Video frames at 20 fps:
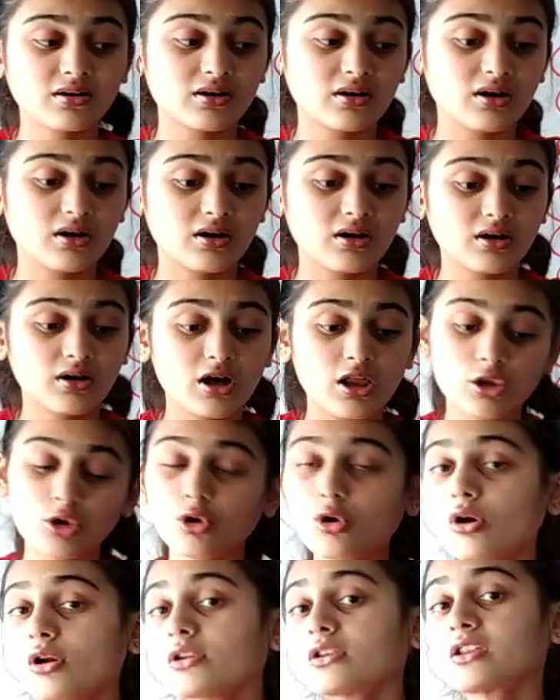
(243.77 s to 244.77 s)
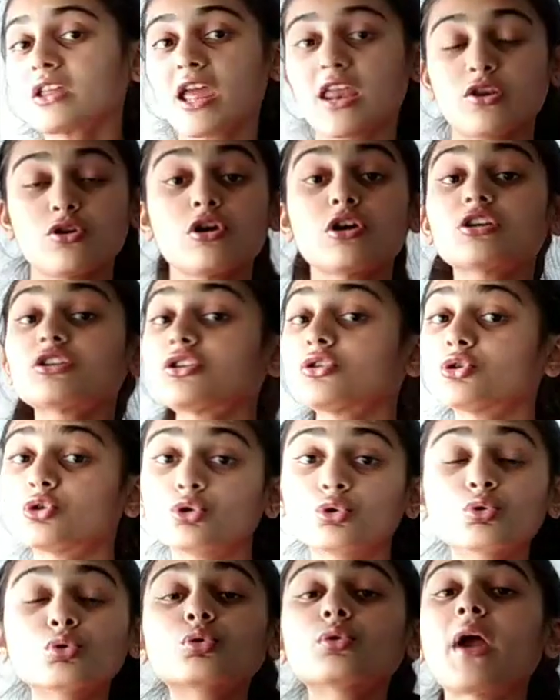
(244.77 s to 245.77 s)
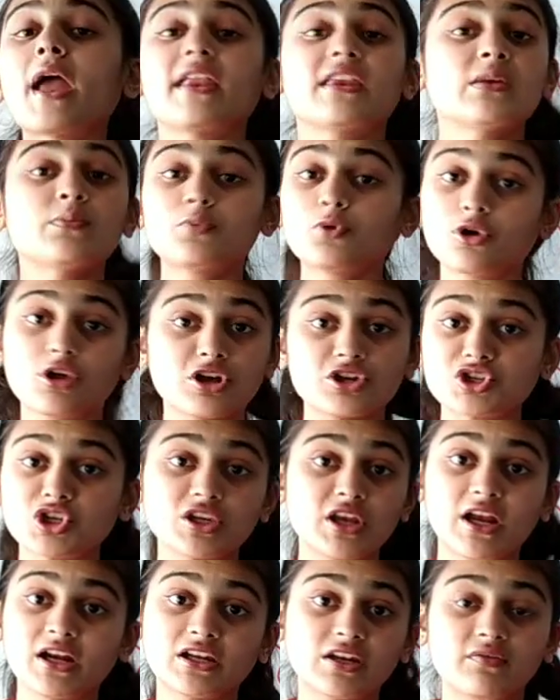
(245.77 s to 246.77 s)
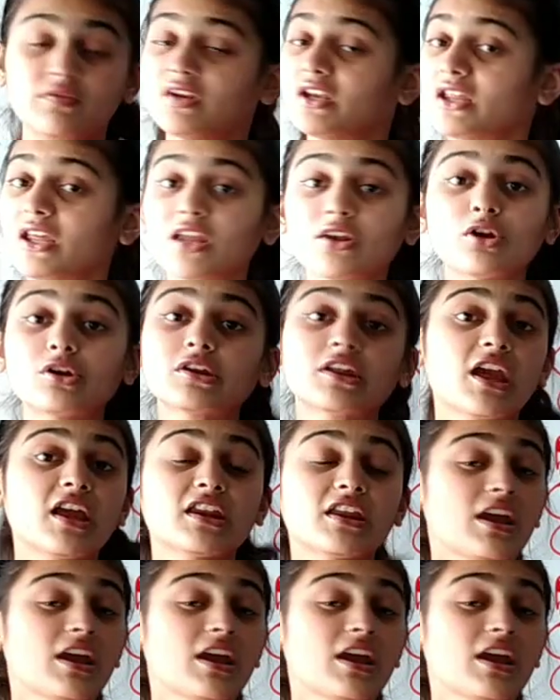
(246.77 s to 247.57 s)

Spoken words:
alone cannot do any production activity, cannot